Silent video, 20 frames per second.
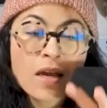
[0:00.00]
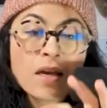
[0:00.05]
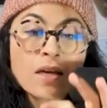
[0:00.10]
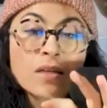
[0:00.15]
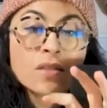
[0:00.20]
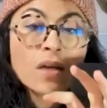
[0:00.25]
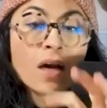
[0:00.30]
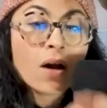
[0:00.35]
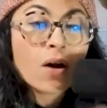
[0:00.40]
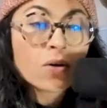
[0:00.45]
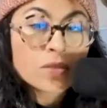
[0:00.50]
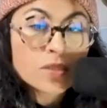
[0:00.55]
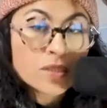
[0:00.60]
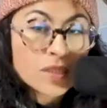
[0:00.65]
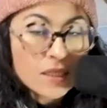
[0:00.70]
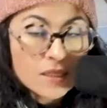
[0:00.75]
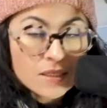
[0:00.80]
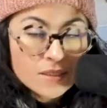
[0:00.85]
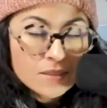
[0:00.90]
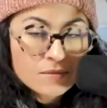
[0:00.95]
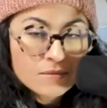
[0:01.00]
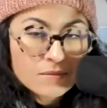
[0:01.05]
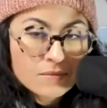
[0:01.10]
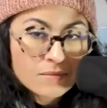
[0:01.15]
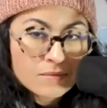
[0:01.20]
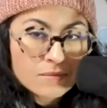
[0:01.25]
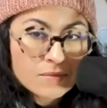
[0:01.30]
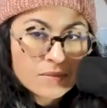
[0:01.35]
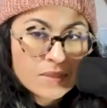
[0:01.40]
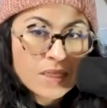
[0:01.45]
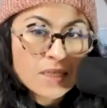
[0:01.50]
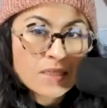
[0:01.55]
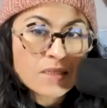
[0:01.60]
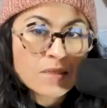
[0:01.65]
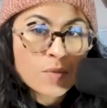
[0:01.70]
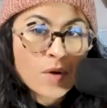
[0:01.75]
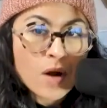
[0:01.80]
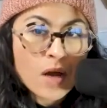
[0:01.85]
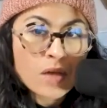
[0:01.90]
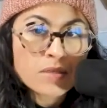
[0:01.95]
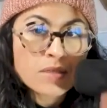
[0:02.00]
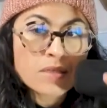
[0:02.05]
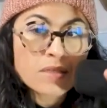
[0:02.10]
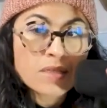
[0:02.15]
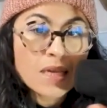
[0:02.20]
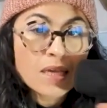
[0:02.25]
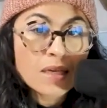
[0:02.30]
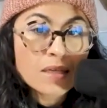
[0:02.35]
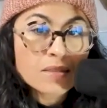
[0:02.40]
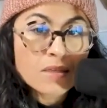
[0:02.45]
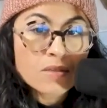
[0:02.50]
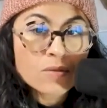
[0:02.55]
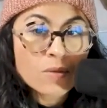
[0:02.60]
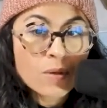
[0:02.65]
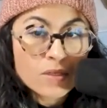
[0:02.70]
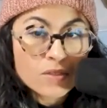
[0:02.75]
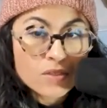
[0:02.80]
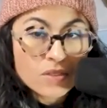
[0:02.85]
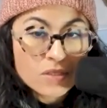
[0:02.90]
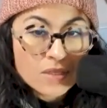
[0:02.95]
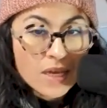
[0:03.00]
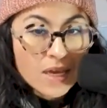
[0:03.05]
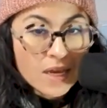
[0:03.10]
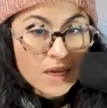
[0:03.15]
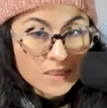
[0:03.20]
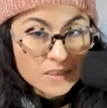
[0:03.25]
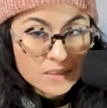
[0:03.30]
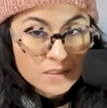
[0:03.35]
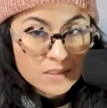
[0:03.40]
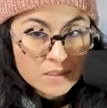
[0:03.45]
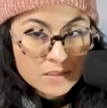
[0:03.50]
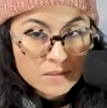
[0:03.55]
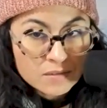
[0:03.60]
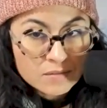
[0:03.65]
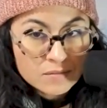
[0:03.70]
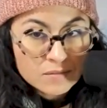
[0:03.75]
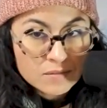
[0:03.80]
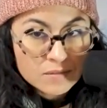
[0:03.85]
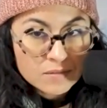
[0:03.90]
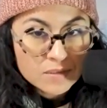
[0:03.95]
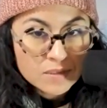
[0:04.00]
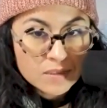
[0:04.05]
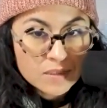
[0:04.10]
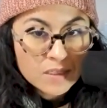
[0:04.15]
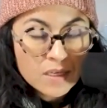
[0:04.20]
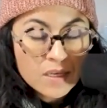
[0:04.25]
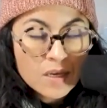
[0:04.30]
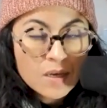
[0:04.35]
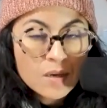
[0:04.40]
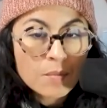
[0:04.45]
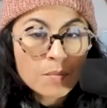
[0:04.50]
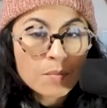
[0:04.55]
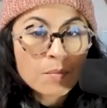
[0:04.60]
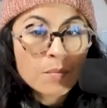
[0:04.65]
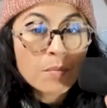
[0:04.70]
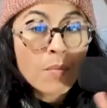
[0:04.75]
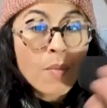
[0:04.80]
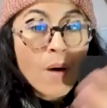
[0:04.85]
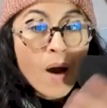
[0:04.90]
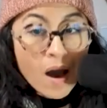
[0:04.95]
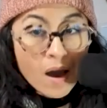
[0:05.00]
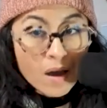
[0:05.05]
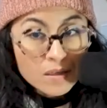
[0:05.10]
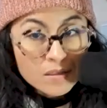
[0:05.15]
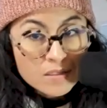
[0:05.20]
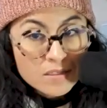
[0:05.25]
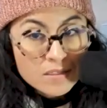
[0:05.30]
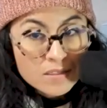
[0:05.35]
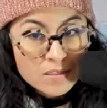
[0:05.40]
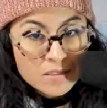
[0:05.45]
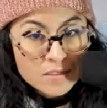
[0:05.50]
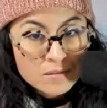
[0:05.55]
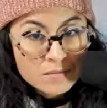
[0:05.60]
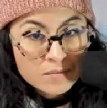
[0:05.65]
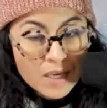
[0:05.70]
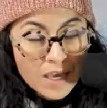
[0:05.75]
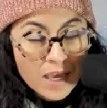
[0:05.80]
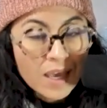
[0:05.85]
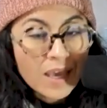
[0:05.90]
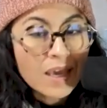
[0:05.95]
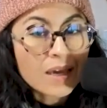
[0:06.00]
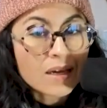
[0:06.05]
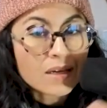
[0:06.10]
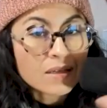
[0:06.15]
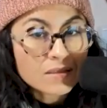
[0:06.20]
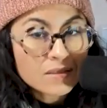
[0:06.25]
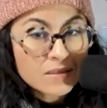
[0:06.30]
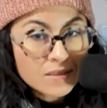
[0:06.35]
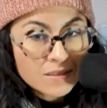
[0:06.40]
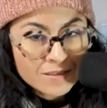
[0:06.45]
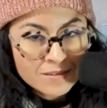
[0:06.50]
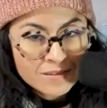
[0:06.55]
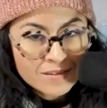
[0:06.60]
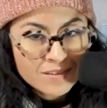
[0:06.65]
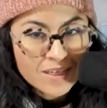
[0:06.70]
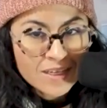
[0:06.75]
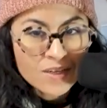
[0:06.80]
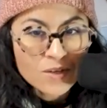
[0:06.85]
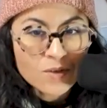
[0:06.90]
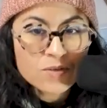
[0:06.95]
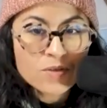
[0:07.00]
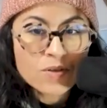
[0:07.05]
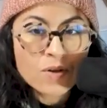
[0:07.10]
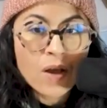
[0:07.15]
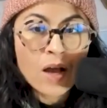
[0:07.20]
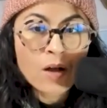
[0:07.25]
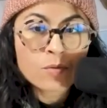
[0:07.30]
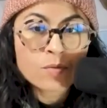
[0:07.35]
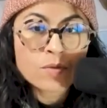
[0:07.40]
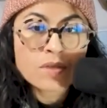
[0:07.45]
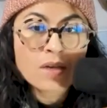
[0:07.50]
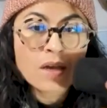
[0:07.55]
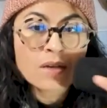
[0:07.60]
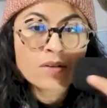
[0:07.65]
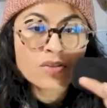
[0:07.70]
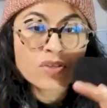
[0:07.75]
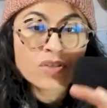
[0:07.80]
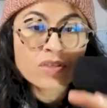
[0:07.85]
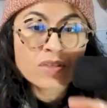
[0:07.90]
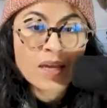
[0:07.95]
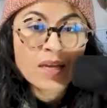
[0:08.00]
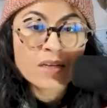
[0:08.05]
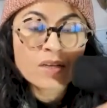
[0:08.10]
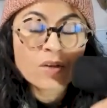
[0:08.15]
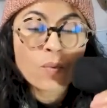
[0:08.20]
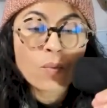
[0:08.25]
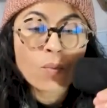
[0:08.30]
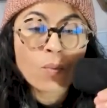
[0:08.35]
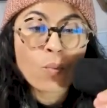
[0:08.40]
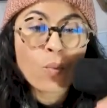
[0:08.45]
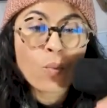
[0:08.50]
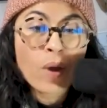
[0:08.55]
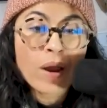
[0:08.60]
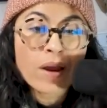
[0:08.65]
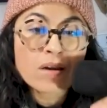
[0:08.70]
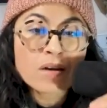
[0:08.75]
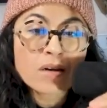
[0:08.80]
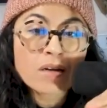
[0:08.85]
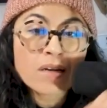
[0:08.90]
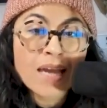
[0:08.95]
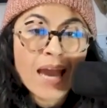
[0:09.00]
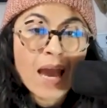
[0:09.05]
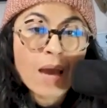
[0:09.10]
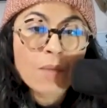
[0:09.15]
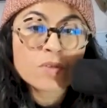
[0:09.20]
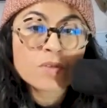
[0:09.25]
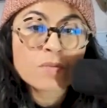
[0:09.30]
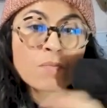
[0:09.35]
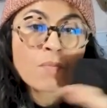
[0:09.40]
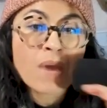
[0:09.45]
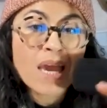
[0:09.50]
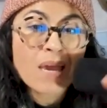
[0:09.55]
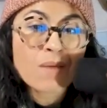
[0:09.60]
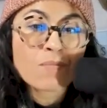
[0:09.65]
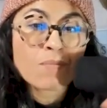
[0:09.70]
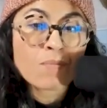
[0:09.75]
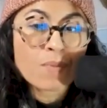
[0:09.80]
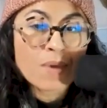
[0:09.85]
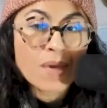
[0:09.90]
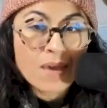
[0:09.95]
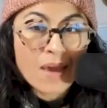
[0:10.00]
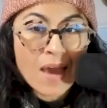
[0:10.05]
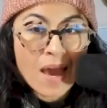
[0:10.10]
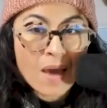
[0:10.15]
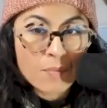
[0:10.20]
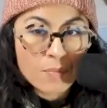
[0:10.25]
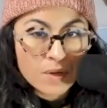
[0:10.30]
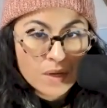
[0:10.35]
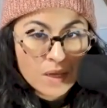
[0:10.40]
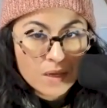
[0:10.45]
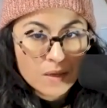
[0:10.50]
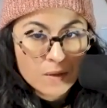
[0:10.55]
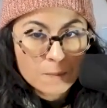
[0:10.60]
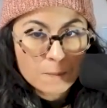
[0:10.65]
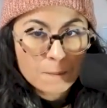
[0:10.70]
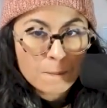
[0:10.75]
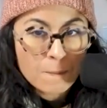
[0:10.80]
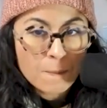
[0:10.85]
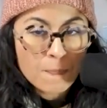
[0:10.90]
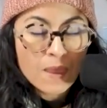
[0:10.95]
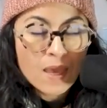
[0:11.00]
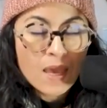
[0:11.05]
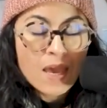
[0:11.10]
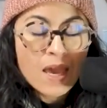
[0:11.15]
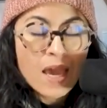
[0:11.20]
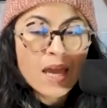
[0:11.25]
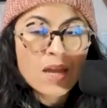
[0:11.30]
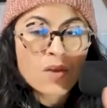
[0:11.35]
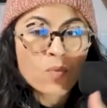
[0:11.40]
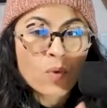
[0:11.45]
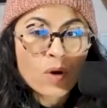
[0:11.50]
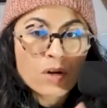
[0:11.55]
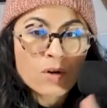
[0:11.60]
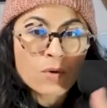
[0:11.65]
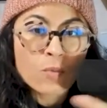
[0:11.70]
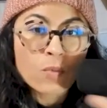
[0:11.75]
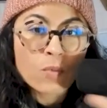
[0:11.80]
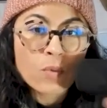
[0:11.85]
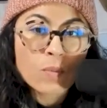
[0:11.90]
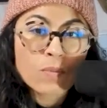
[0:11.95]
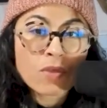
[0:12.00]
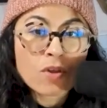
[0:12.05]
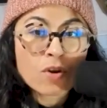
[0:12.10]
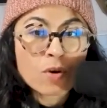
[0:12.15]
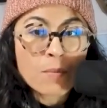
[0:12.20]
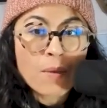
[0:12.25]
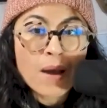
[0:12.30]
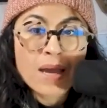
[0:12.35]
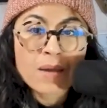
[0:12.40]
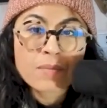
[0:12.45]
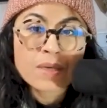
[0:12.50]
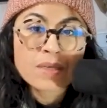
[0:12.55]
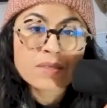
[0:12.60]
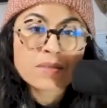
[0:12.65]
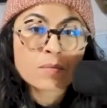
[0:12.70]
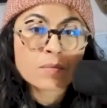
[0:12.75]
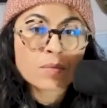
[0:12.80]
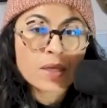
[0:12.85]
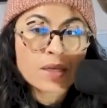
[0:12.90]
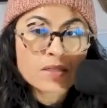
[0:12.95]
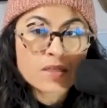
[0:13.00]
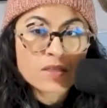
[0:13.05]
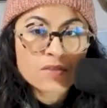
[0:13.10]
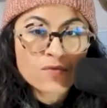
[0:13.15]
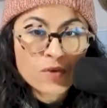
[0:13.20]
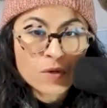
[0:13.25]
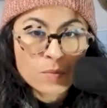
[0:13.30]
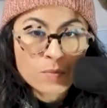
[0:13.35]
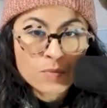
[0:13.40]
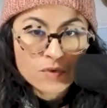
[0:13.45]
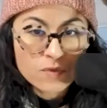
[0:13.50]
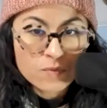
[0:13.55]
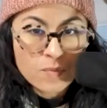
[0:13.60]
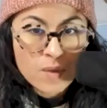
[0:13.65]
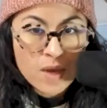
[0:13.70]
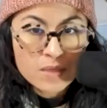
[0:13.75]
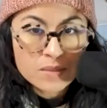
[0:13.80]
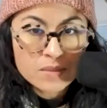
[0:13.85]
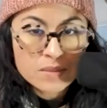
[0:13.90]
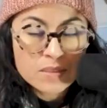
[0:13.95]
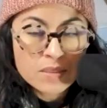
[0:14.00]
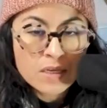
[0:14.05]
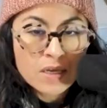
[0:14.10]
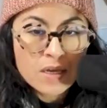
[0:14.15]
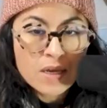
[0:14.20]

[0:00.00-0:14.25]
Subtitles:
Not only is the process easy to understand, but, and it also helps understand where gaps may be happening and where there might be some places for improvement.